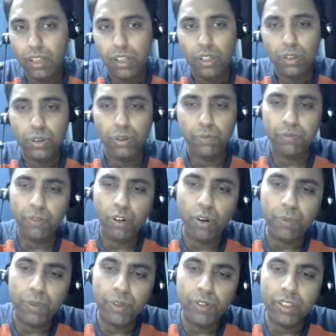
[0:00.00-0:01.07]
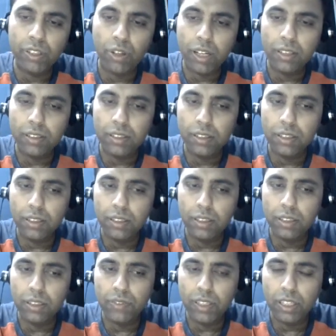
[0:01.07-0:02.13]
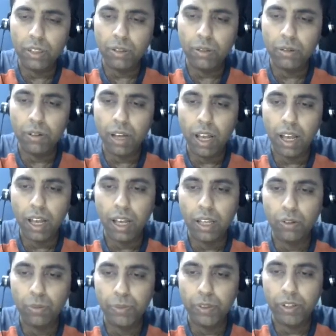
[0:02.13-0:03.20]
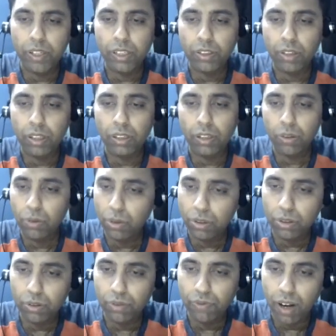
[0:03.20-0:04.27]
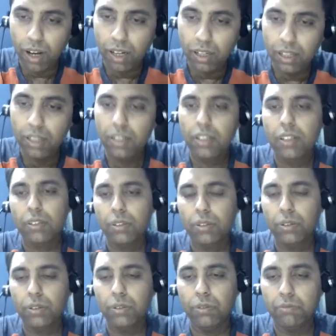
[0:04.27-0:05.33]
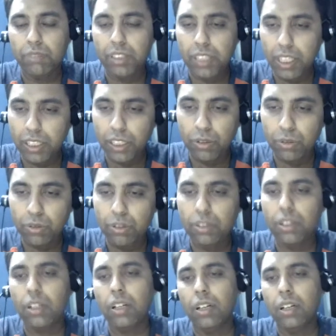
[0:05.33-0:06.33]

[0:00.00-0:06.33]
So hope you enjoyed this video and hope you are enjoying the course so far. So stay tuned.